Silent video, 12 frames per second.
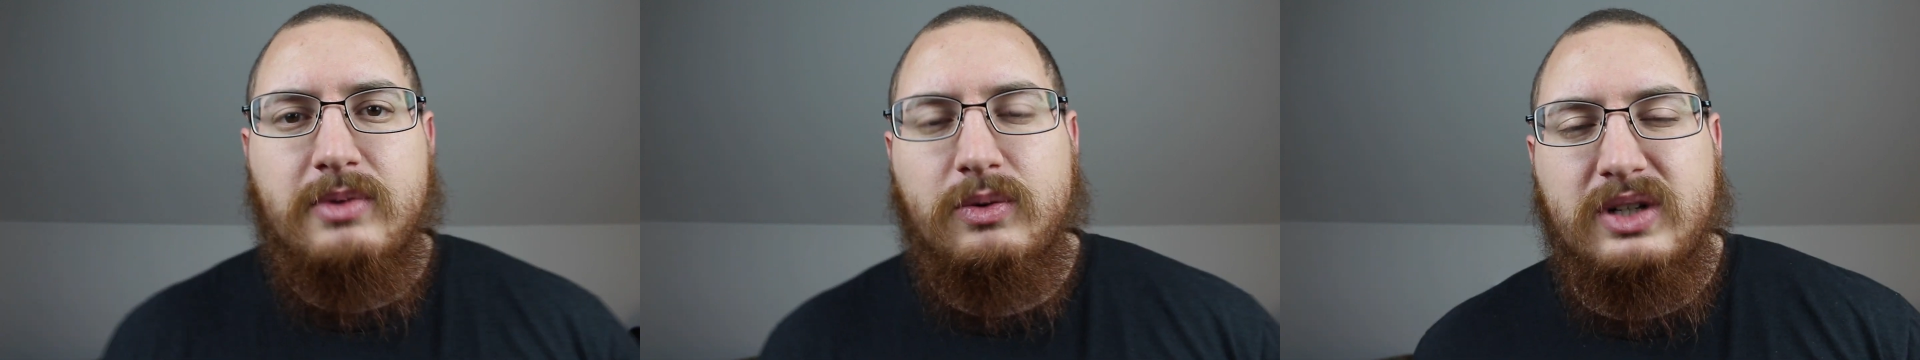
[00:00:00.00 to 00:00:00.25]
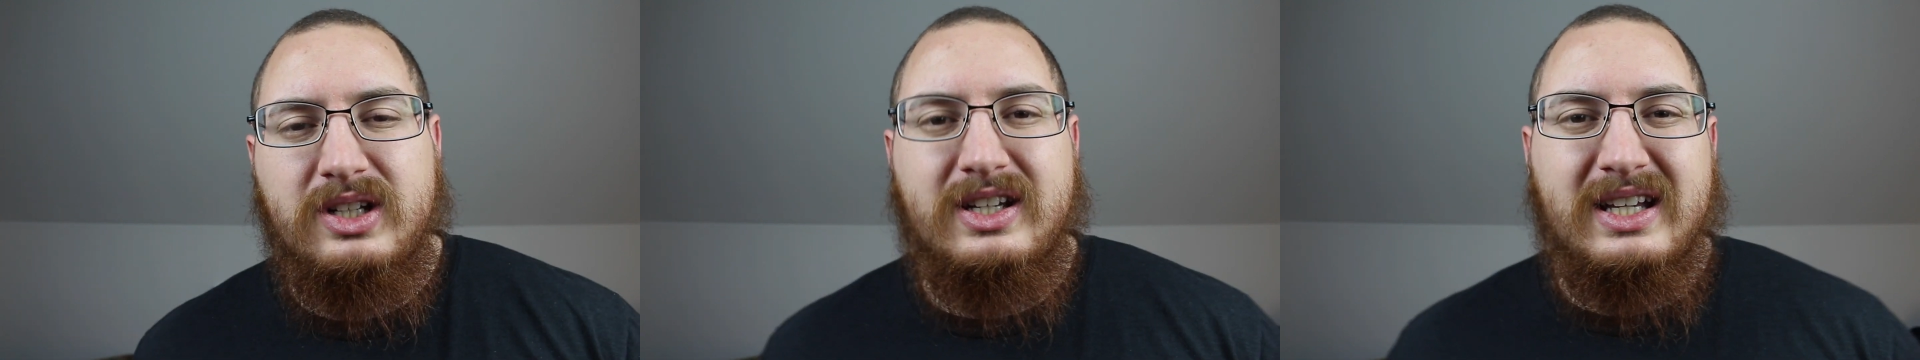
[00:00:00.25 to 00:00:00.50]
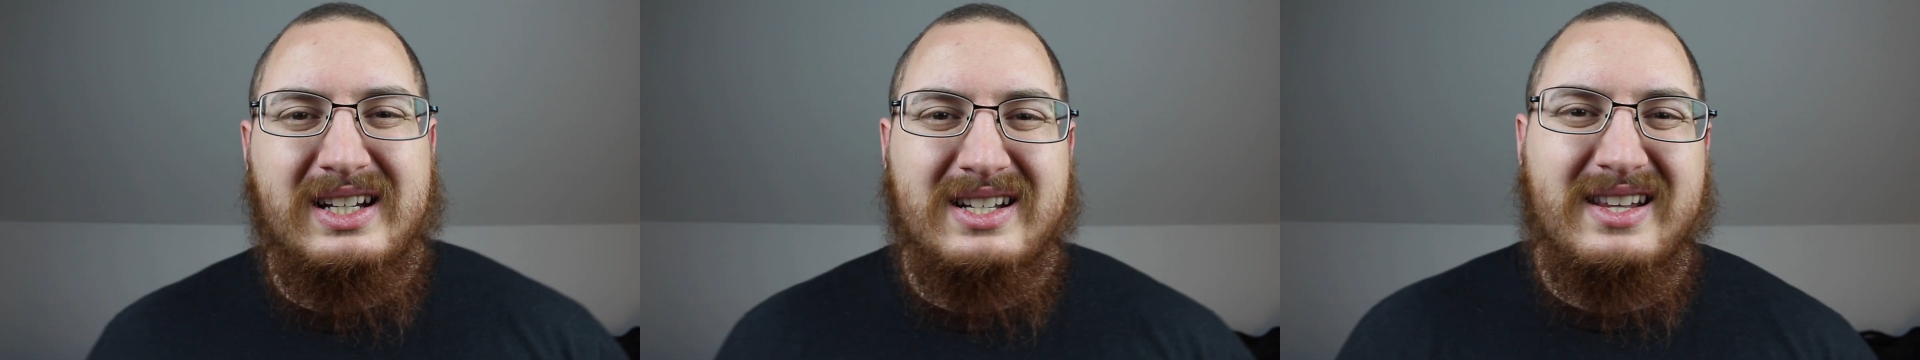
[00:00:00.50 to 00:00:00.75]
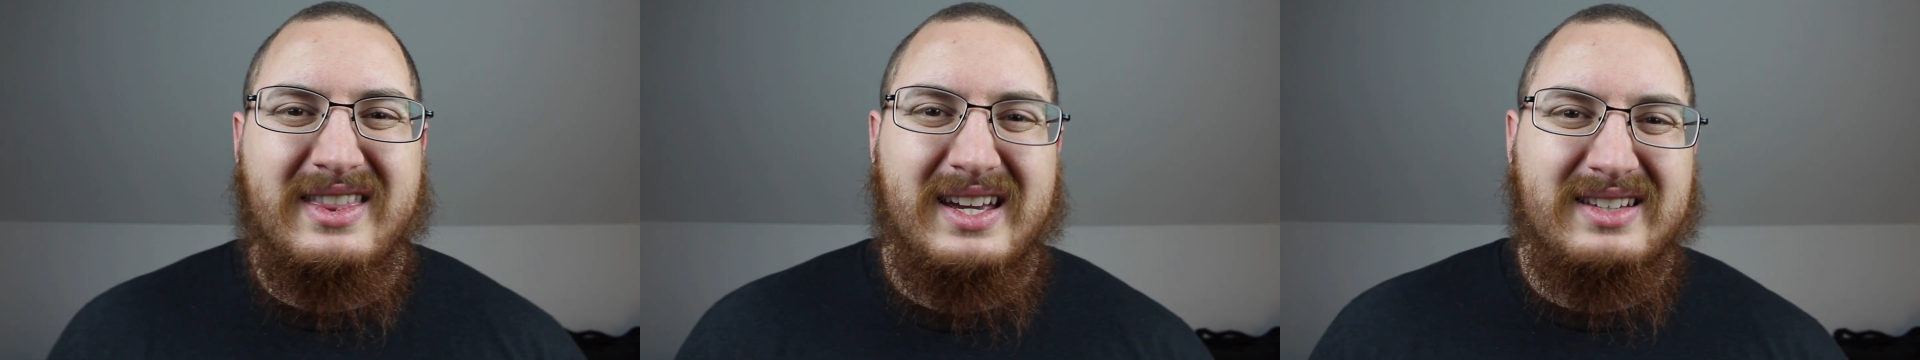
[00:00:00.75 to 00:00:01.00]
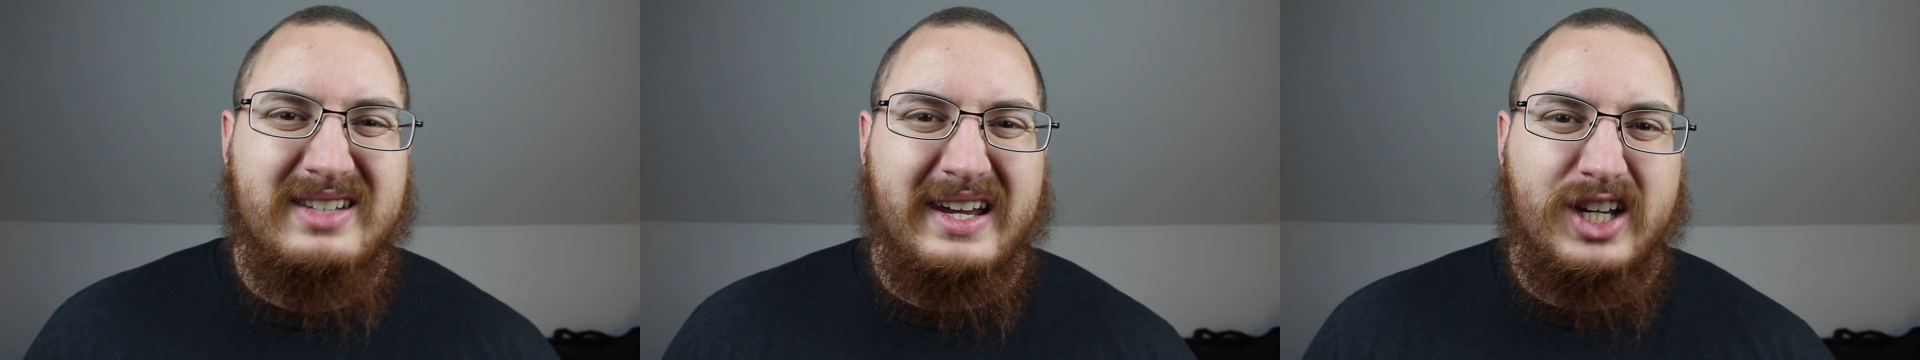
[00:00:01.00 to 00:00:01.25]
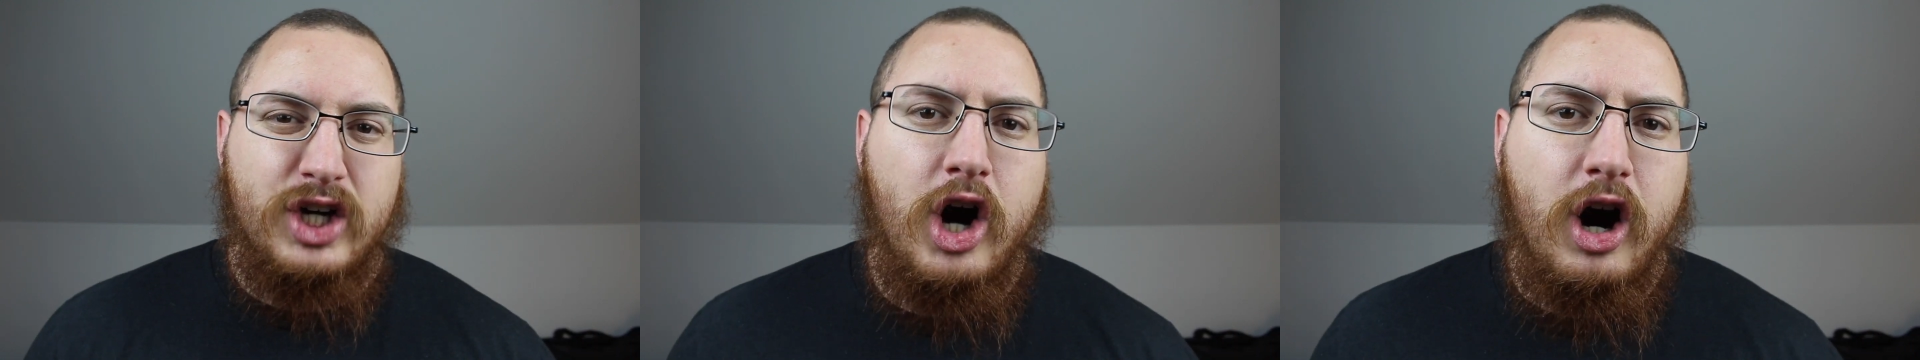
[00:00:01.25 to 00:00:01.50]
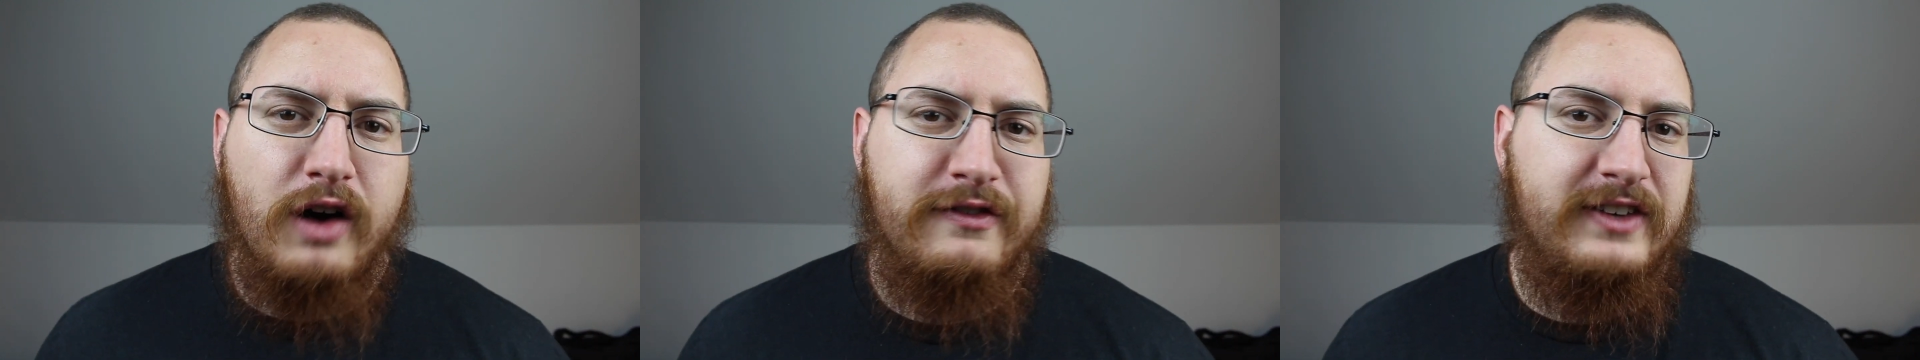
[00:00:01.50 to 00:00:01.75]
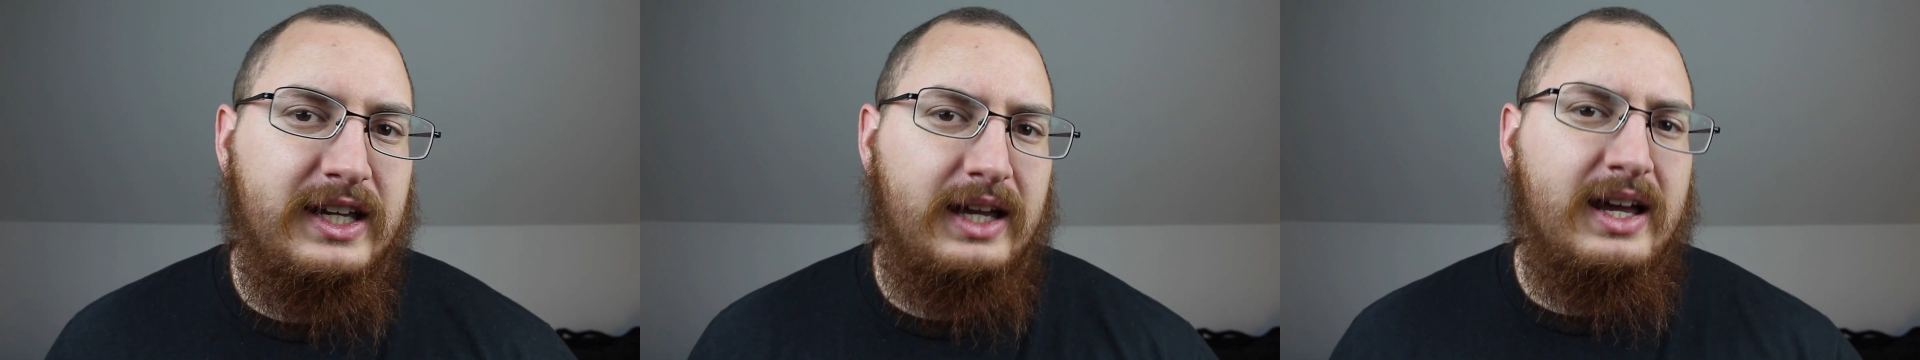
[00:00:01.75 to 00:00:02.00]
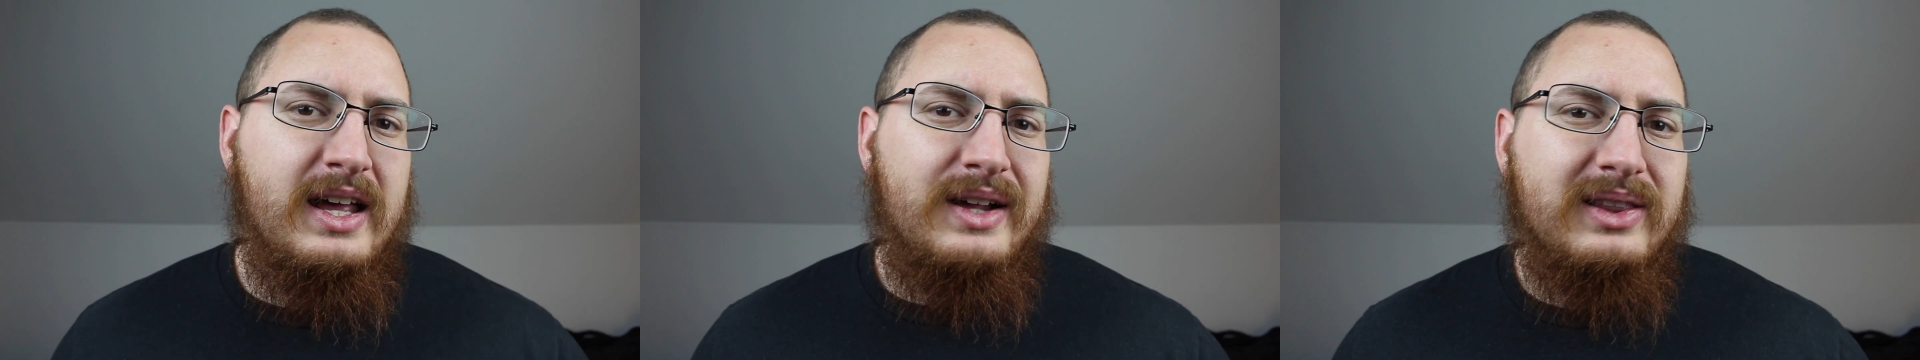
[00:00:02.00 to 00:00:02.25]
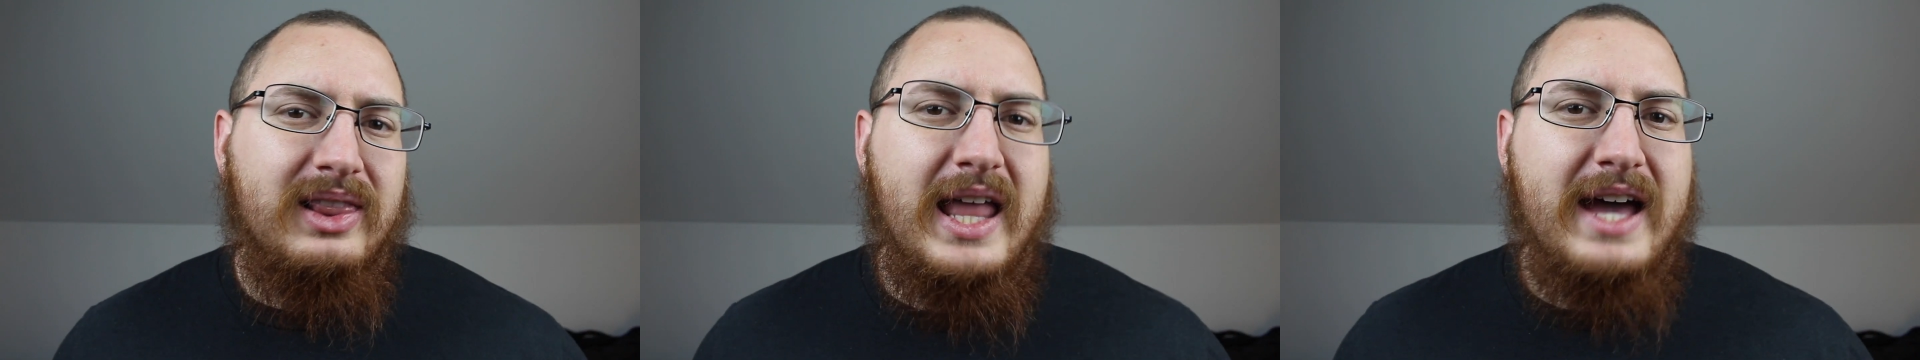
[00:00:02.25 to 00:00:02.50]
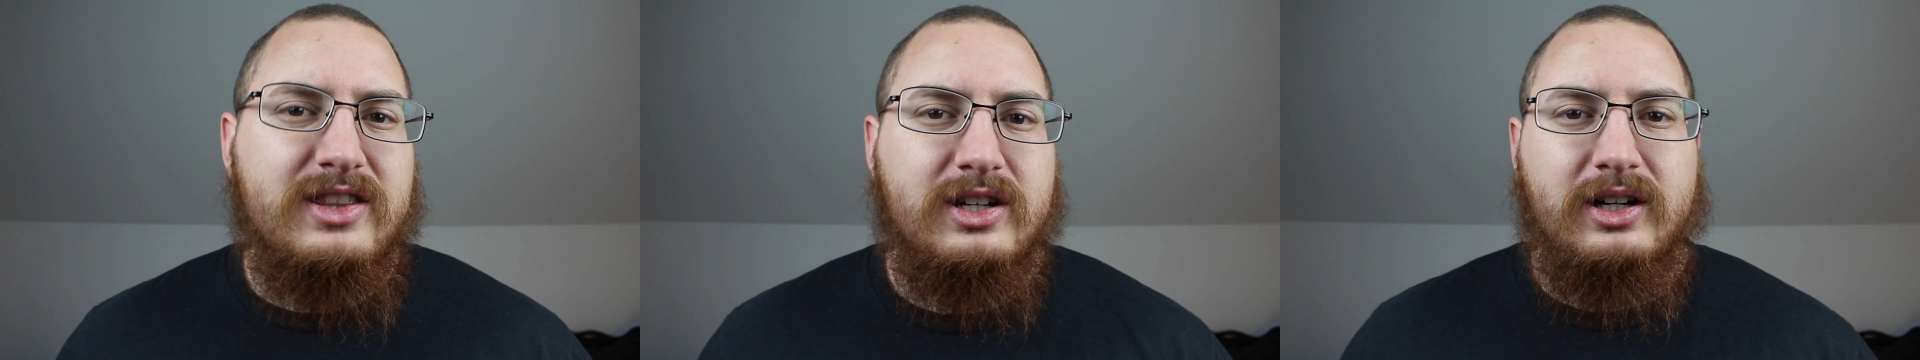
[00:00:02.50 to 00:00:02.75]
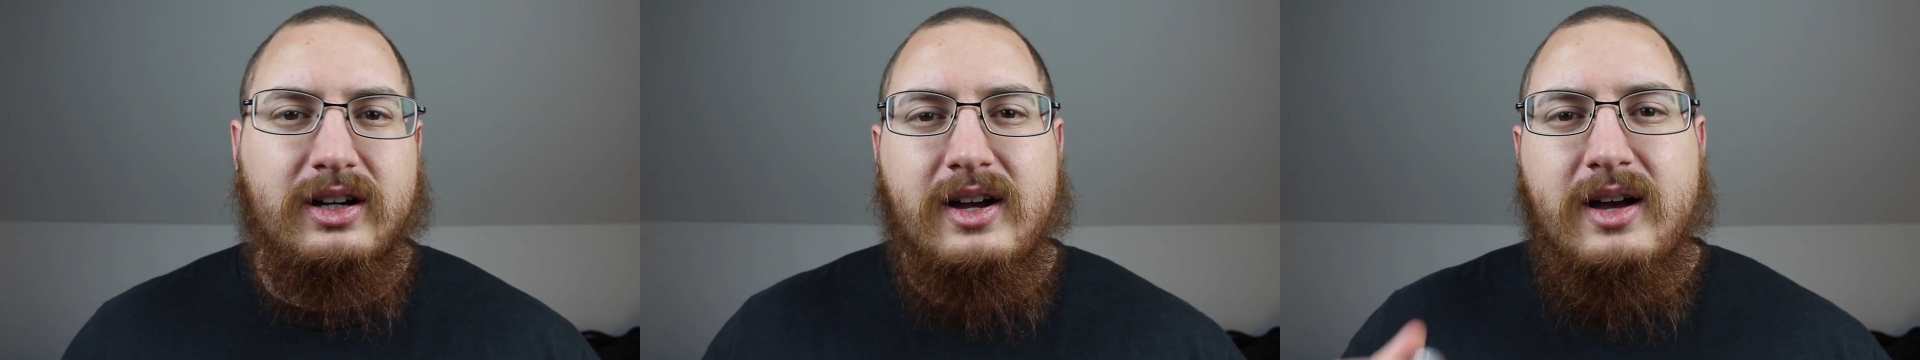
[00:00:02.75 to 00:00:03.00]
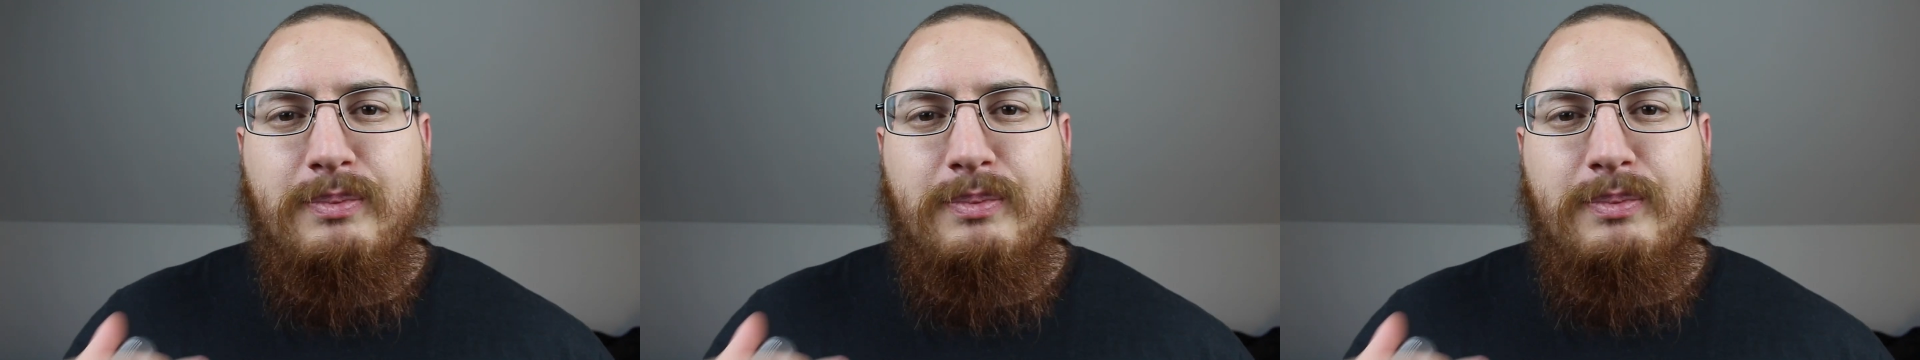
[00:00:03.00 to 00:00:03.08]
But when you get into things like coffee, leather,